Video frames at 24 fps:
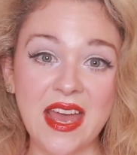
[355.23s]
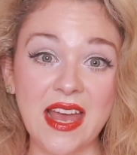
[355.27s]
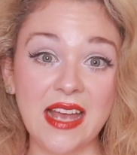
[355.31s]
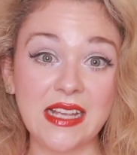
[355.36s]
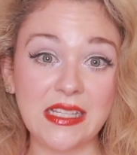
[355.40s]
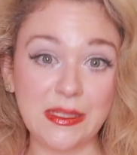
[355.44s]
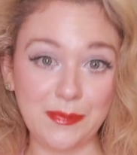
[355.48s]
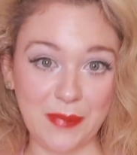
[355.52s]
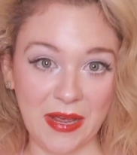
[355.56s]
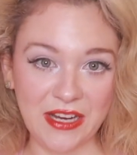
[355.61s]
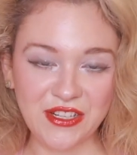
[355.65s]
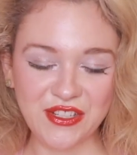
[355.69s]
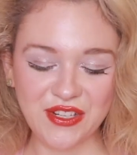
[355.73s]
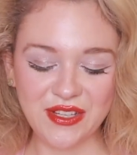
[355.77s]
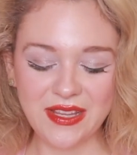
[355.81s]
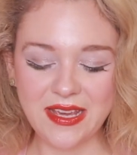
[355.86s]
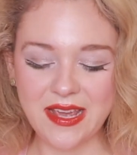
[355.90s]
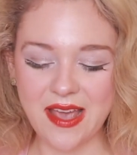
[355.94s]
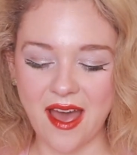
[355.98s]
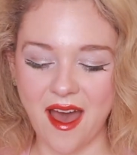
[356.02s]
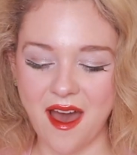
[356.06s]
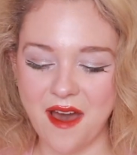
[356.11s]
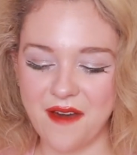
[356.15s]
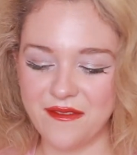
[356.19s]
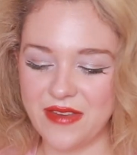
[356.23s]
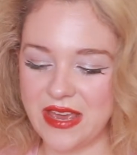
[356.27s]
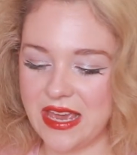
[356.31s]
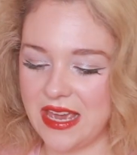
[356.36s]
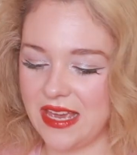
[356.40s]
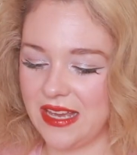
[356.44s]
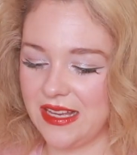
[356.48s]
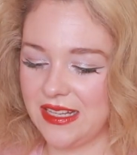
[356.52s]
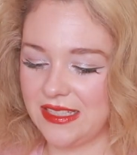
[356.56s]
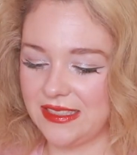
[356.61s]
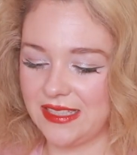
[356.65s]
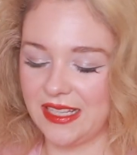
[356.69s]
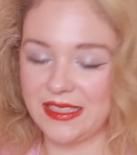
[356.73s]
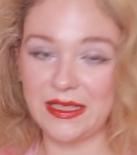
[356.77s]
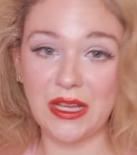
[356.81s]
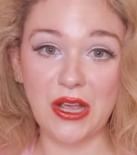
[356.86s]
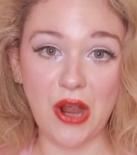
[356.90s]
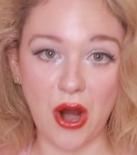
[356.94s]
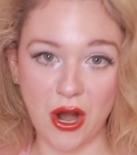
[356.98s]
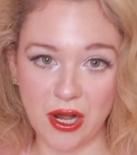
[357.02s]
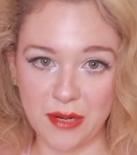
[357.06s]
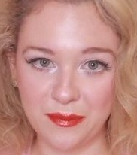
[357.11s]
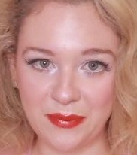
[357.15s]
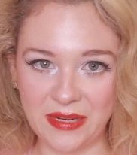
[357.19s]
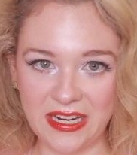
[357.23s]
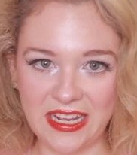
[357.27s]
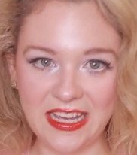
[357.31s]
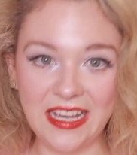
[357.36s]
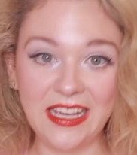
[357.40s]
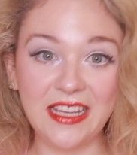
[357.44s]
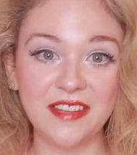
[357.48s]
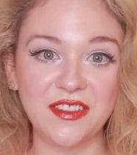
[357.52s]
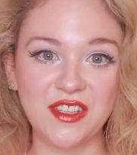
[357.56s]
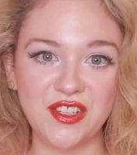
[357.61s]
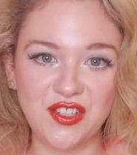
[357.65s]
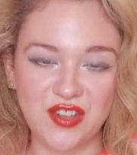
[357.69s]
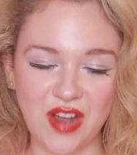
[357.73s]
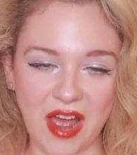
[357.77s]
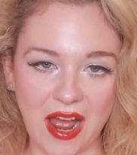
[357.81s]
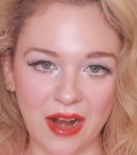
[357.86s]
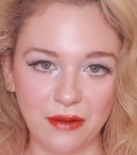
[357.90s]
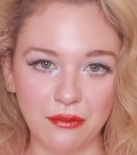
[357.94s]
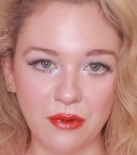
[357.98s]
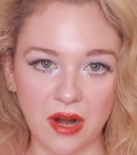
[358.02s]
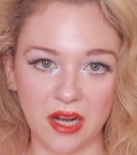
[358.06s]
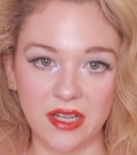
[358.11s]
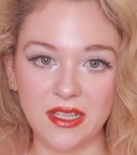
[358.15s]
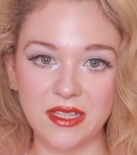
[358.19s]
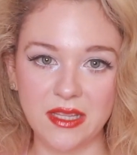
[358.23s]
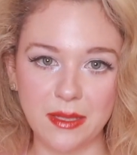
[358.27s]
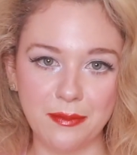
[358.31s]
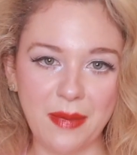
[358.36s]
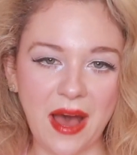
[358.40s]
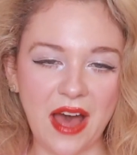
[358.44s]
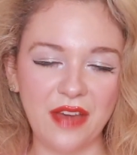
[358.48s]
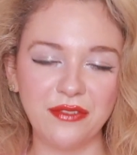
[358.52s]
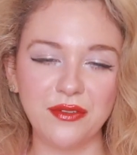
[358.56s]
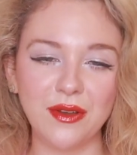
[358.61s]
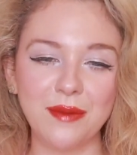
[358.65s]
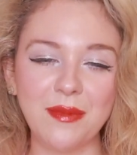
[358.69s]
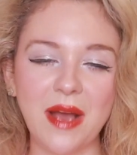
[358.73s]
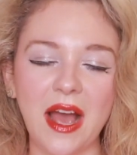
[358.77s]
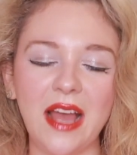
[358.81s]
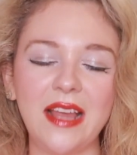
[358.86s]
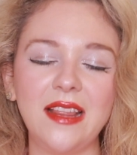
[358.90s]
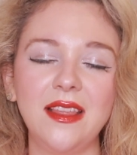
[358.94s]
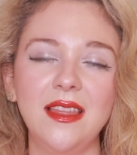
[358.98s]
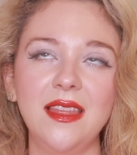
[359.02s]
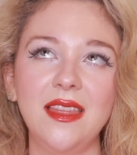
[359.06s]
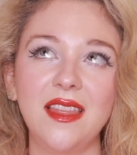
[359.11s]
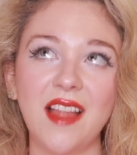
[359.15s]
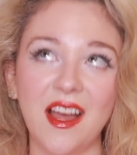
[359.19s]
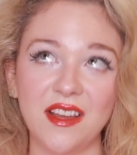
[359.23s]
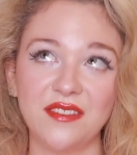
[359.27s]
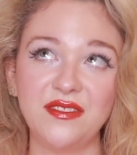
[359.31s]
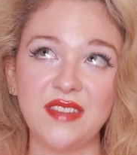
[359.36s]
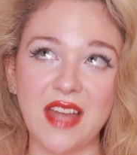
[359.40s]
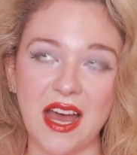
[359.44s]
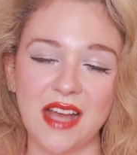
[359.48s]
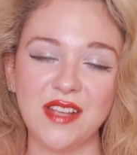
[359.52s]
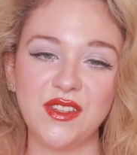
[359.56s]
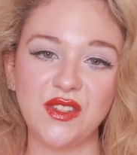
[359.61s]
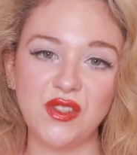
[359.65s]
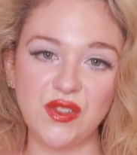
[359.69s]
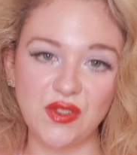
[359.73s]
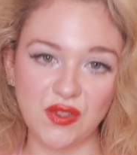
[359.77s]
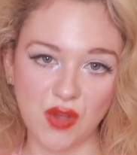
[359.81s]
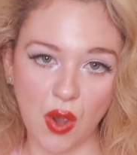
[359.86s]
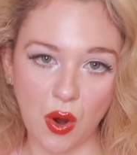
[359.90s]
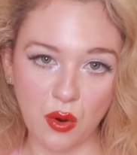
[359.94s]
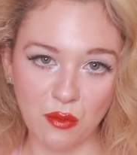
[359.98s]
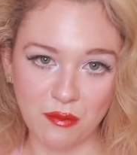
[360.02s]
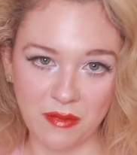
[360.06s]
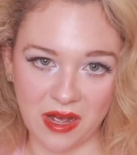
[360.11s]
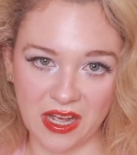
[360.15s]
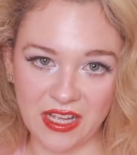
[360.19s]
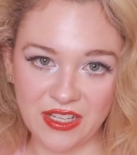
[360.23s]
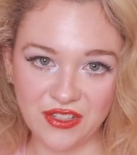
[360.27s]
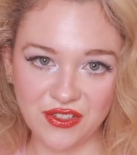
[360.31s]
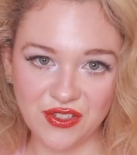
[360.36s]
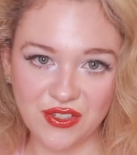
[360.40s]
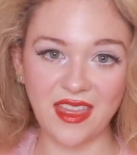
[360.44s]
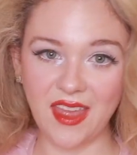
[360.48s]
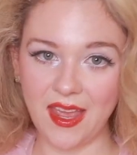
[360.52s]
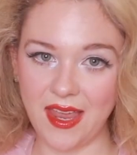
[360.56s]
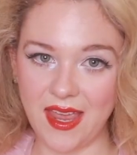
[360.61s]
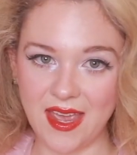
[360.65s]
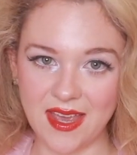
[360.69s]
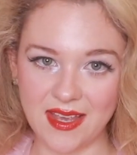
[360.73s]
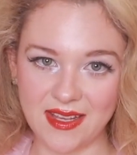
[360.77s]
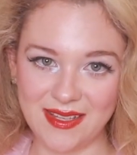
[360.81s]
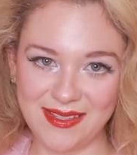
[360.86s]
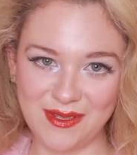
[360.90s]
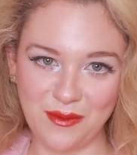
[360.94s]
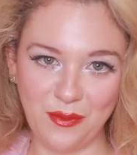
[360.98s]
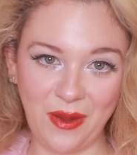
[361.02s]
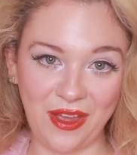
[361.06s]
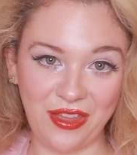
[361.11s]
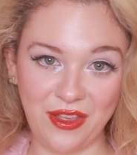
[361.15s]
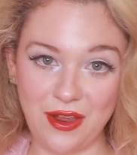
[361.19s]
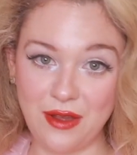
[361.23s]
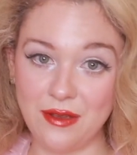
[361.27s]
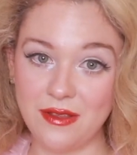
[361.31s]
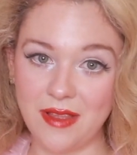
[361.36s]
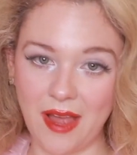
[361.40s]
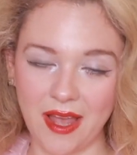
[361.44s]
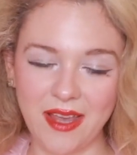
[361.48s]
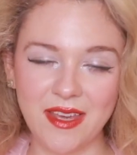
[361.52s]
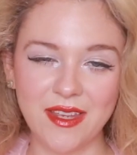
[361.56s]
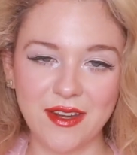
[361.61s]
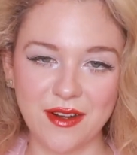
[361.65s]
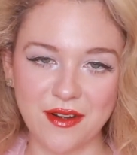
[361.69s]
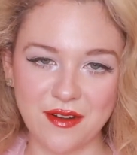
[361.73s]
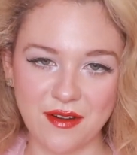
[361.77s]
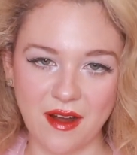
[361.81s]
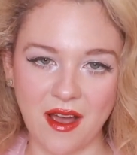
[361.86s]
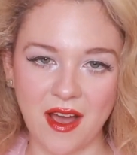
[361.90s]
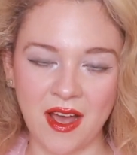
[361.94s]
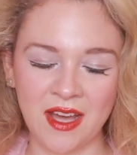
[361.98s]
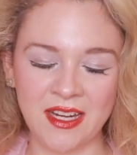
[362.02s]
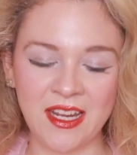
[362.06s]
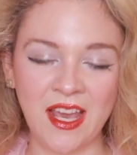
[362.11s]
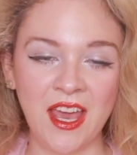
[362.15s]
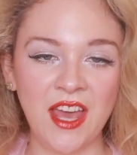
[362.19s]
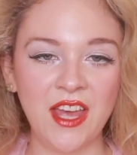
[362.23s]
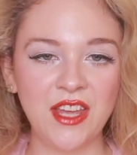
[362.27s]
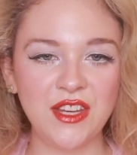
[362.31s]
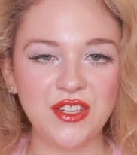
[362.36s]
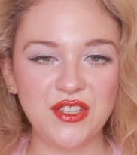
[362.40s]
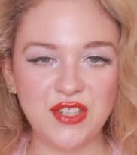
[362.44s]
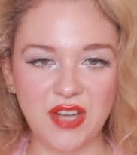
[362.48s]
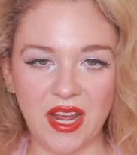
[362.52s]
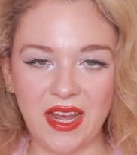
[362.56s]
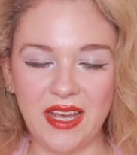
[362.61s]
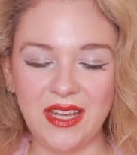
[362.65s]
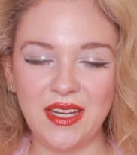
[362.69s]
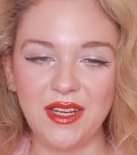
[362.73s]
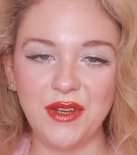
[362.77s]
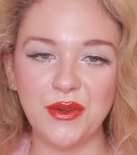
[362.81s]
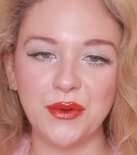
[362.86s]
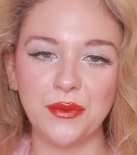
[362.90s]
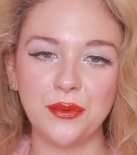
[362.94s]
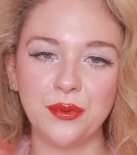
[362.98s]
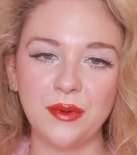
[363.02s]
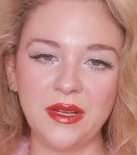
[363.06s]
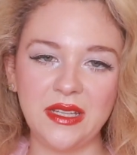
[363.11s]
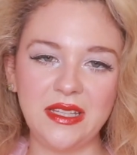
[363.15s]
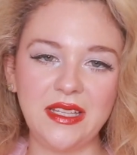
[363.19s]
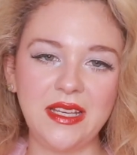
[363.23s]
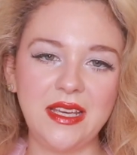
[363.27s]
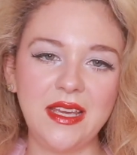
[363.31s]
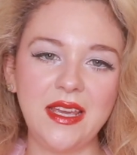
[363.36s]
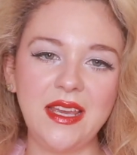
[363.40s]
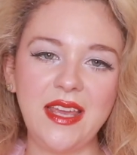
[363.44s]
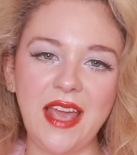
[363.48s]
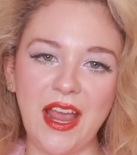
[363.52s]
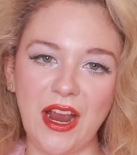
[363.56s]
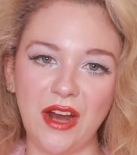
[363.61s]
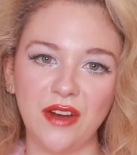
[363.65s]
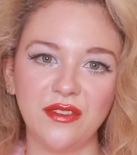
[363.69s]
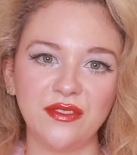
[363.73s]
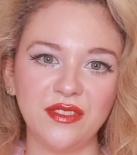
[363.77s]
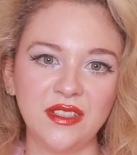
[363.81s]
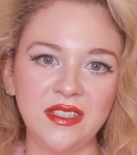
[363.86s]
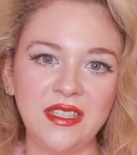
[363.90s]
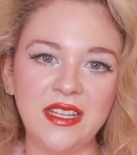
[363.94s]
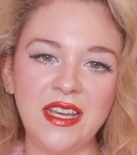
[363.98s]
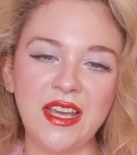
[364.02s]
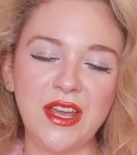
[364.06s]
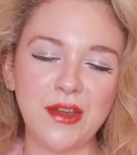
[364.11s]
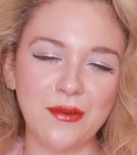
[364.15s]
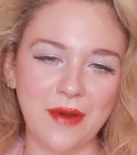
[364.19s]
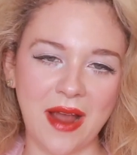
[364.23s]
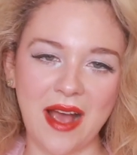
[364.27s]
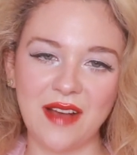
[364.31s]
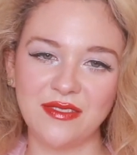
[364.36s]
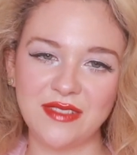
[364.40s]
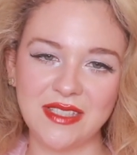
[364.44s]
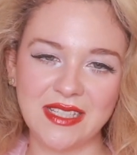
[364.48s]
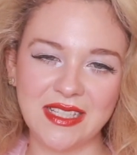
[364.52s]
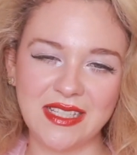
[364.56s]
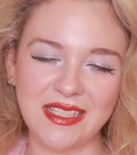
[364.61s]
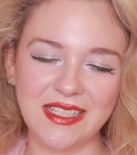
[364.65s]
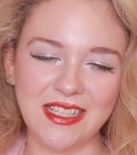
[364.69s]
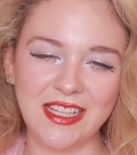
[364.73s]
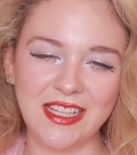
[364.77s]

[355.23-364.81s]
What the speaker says: Especially having like the carpeting and the shag rug in the bathroom. I love that so much. The thing is, whether you like it or not, Jayne really carefully crafted